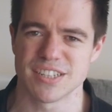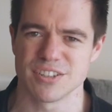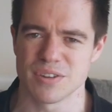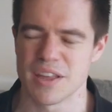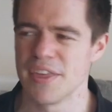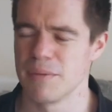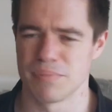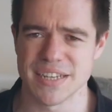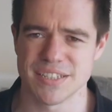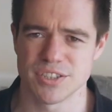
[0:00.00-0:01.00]
you need to do it,
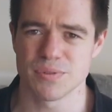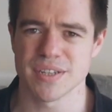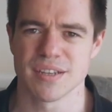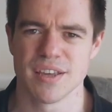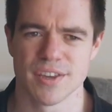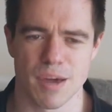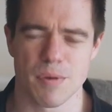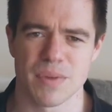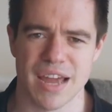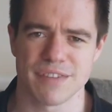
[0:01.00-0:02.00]
please do it, come
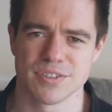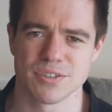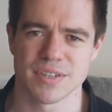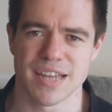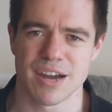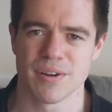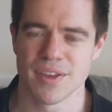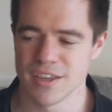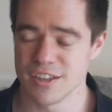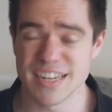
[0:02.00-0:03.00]
on, we have to do it now.
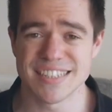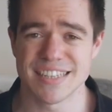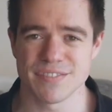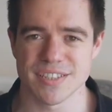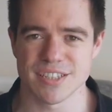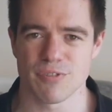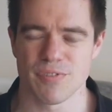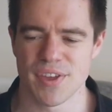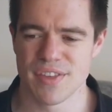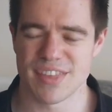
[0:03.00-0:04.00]
You need to give yourself
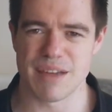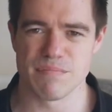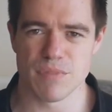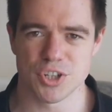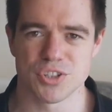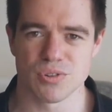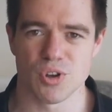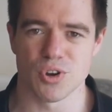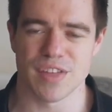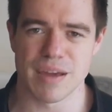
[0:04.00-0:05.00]
that emotional
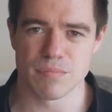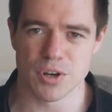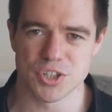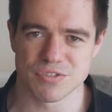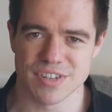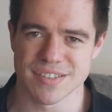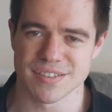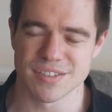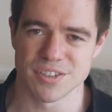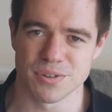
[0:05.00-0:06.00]
hook, that emotional
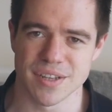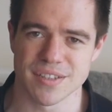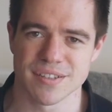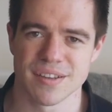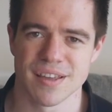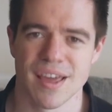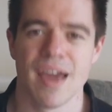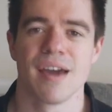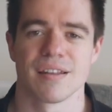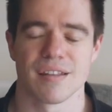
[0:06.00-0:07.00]
reason to do it.
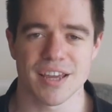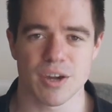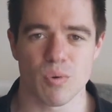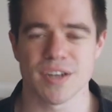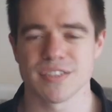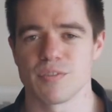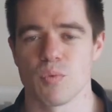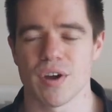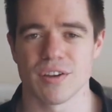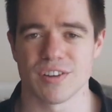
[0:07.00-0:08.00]
Likewise, if you're
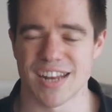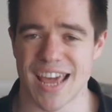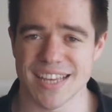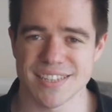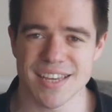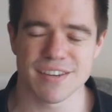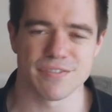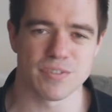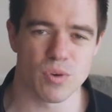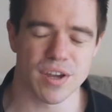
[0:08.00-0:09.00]
working on an essay,
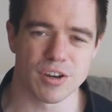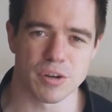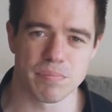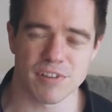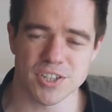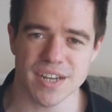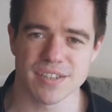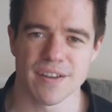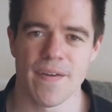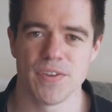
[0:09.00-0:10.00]
if you're working on a
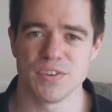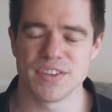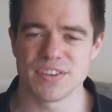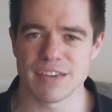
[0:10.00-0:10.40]
project, you need to